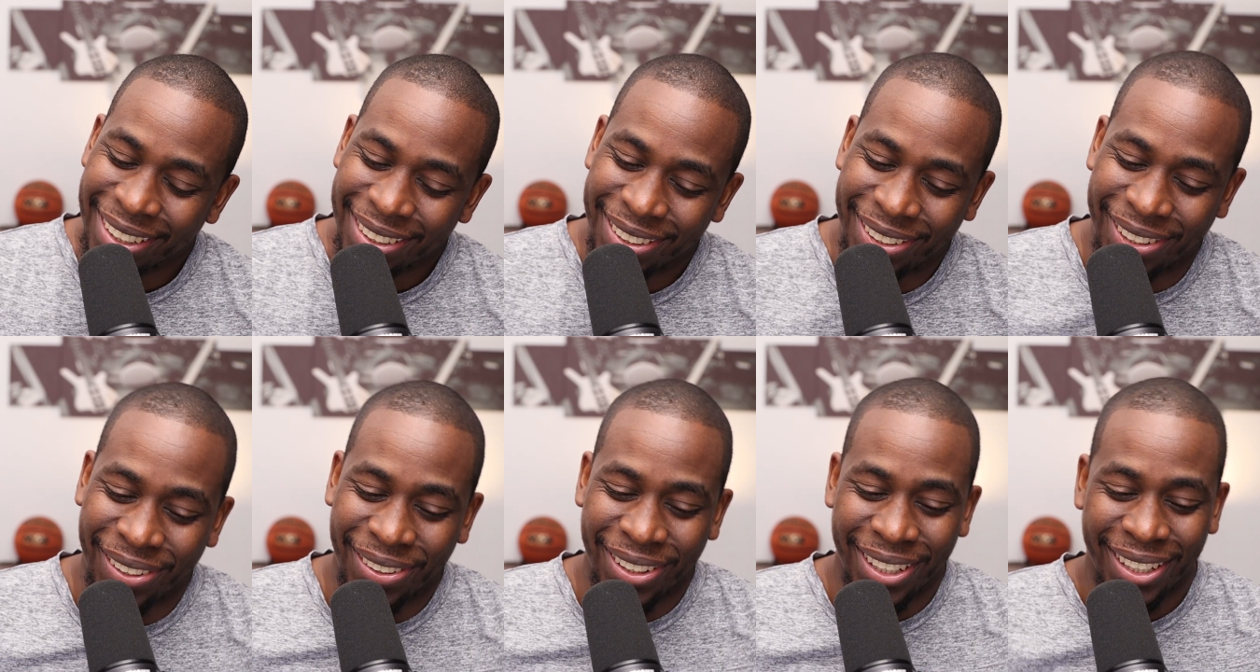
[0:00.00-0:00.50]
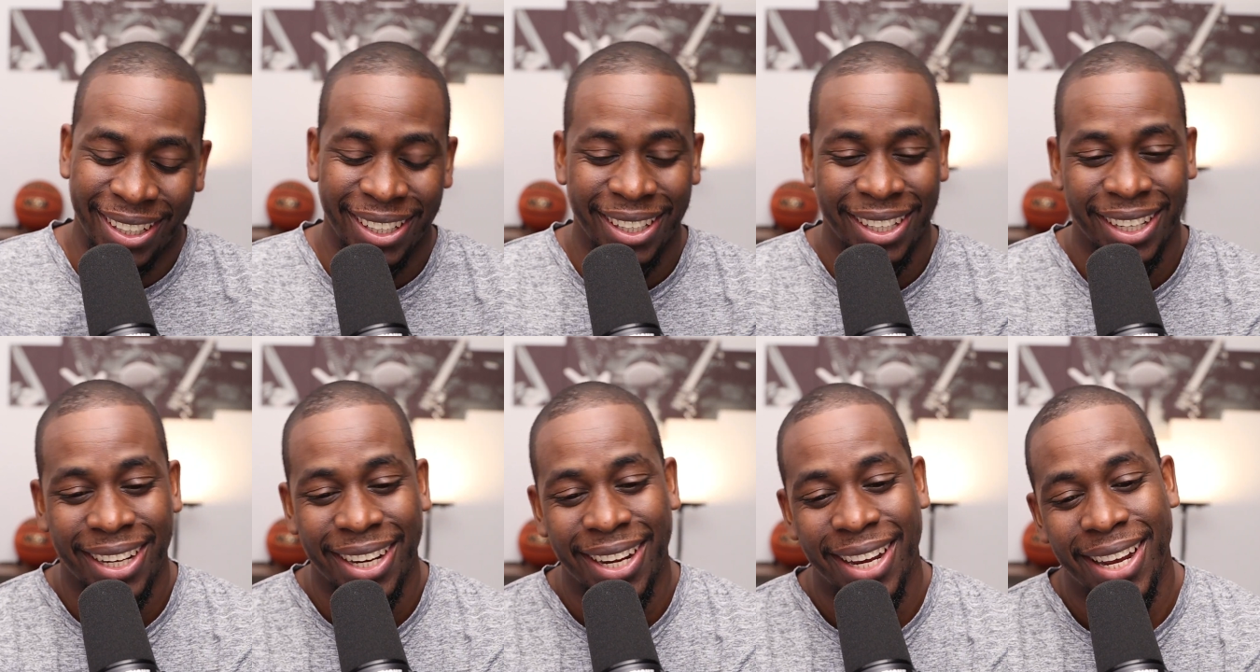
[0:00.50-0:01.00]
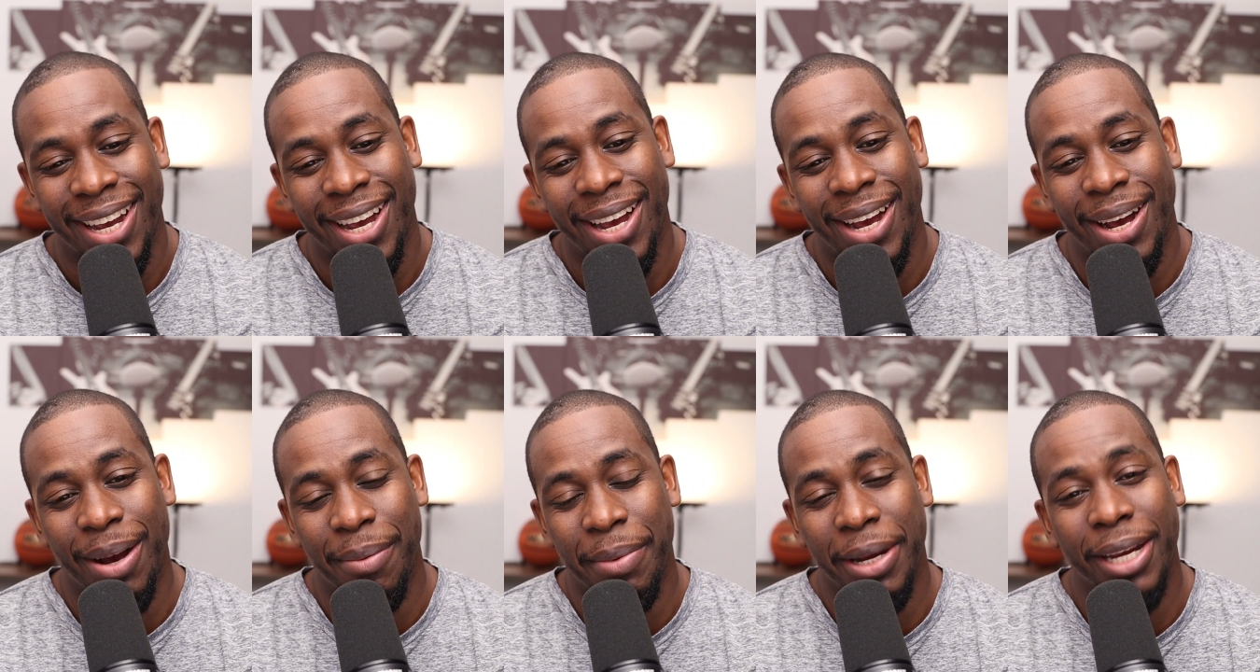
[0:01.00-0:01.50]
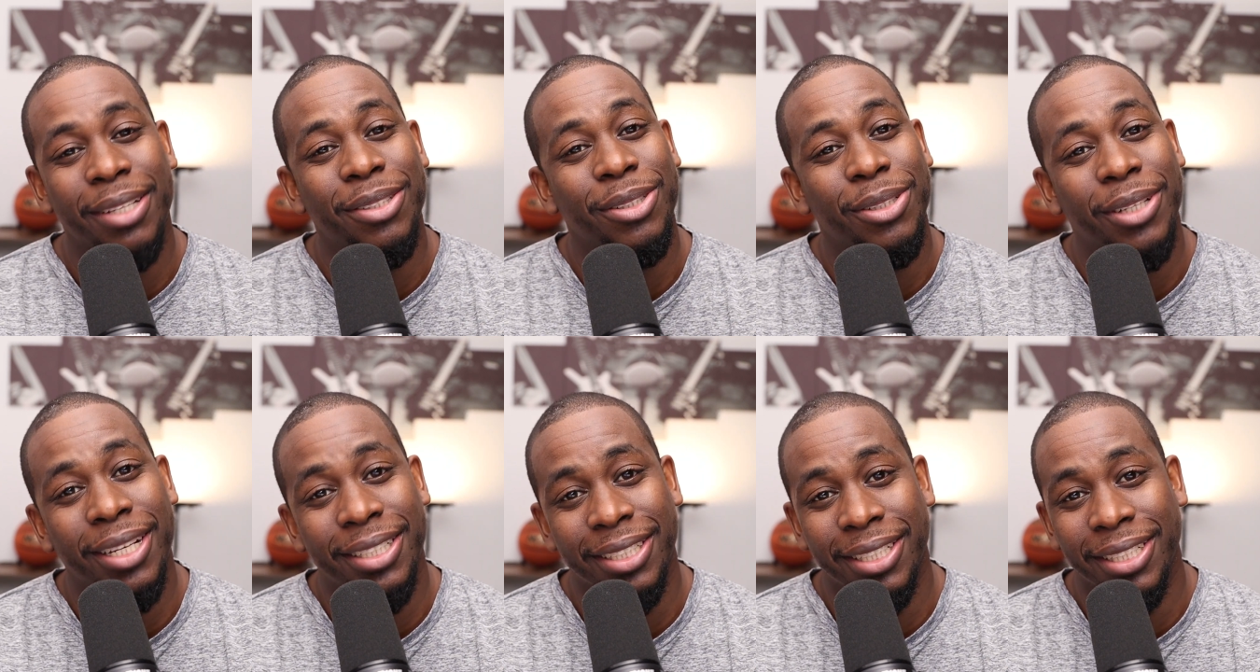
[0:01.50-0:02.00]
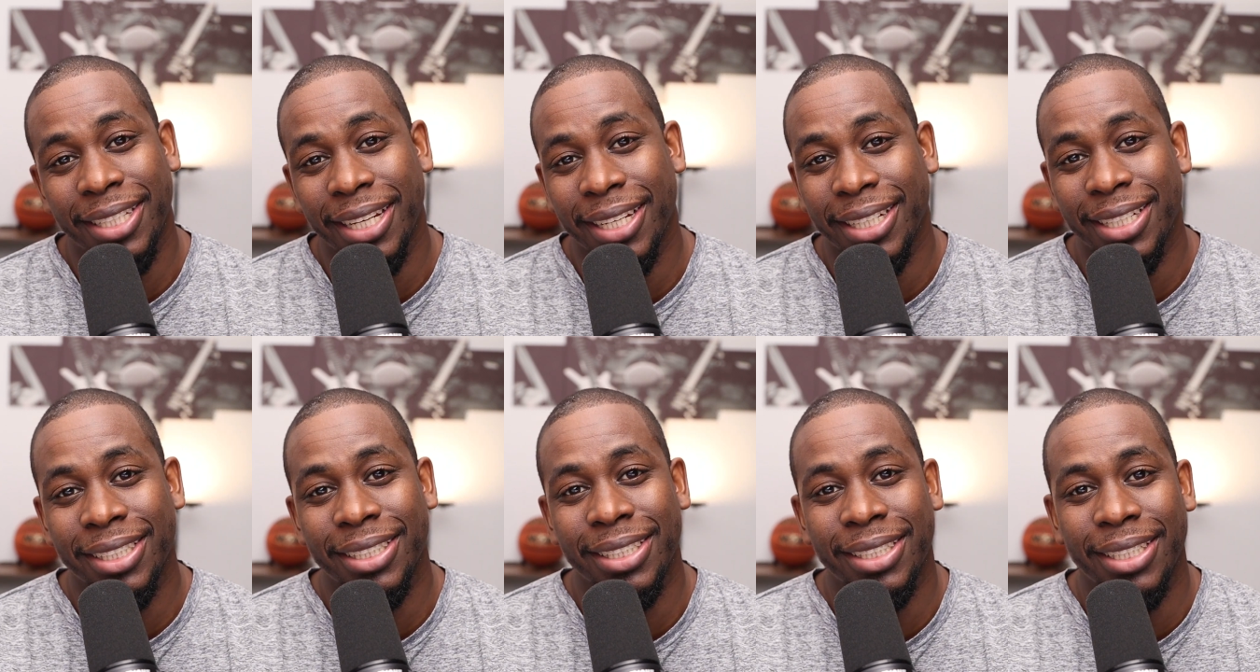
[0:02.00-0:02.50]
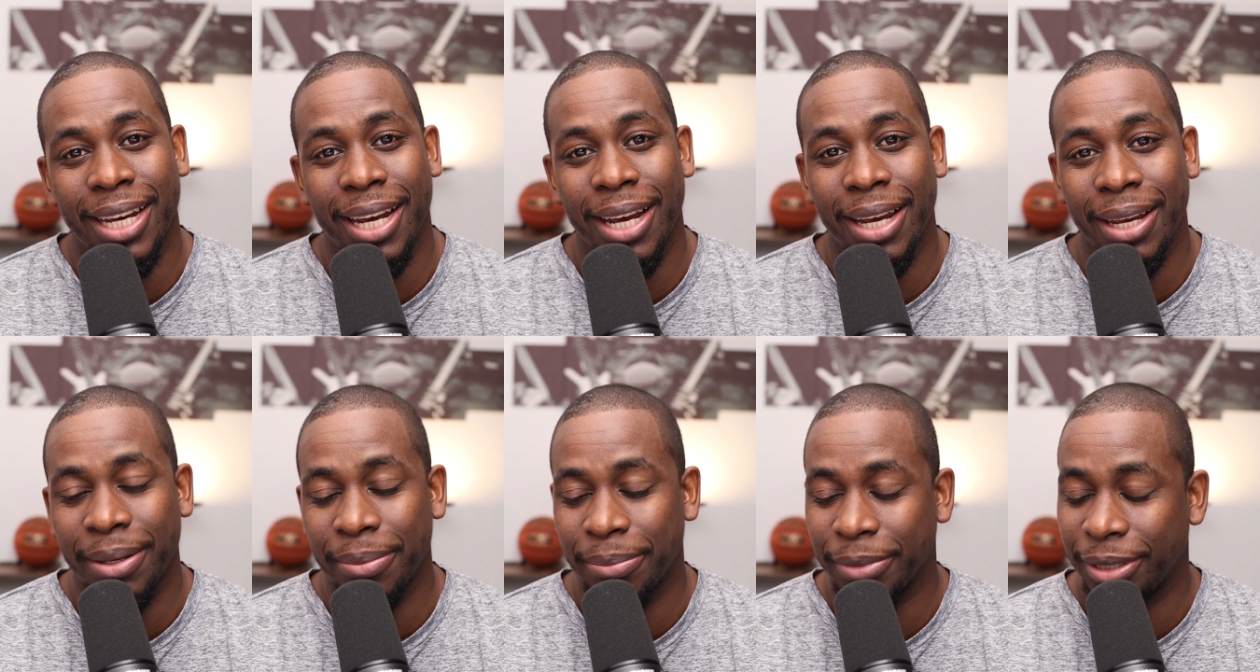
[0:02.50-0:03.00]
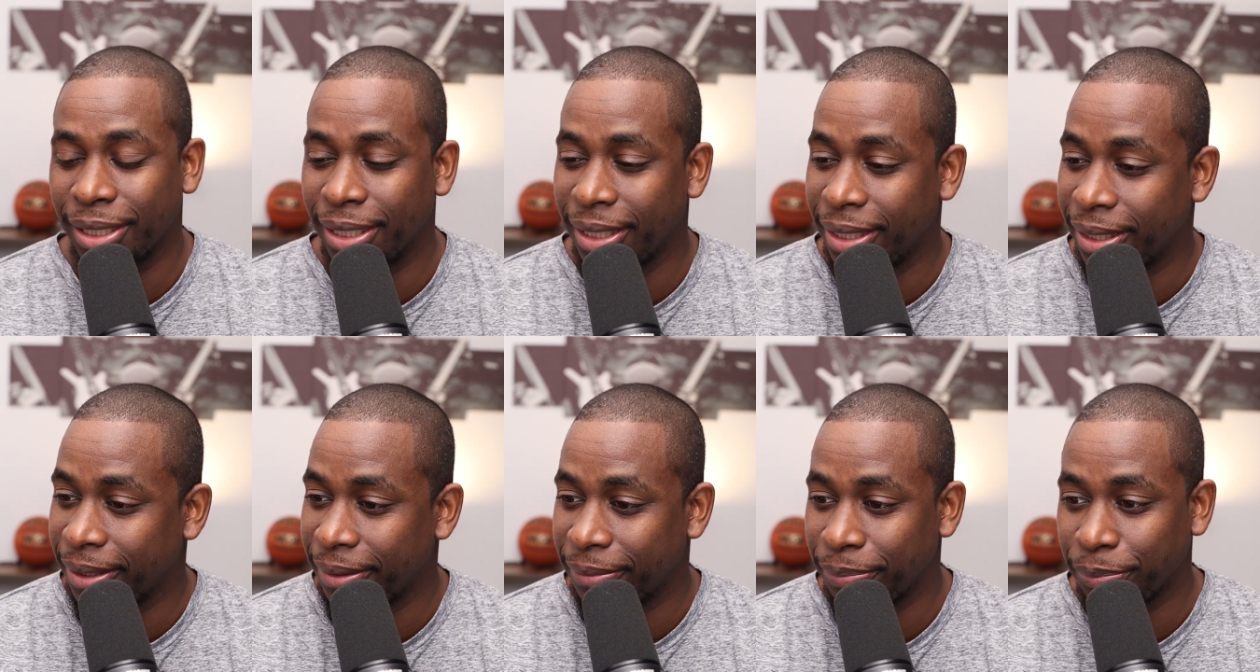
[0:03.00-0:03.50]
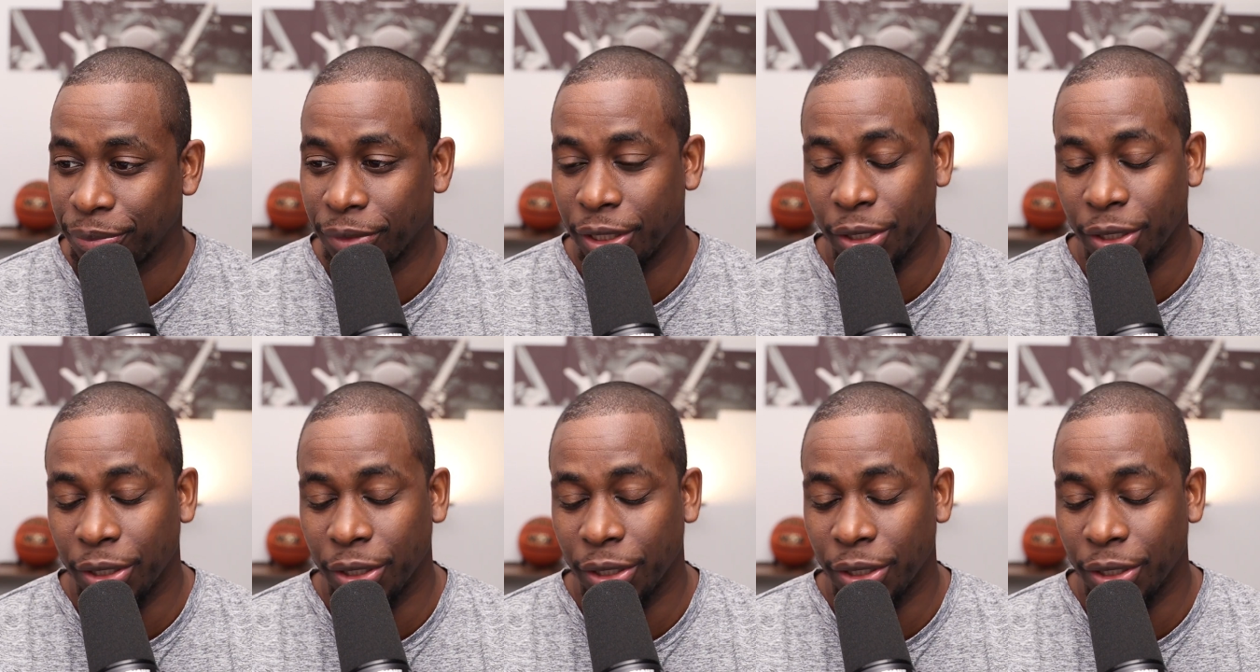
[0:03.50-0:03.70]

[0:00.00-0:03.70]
So yeah, I guess you guys could take this time to,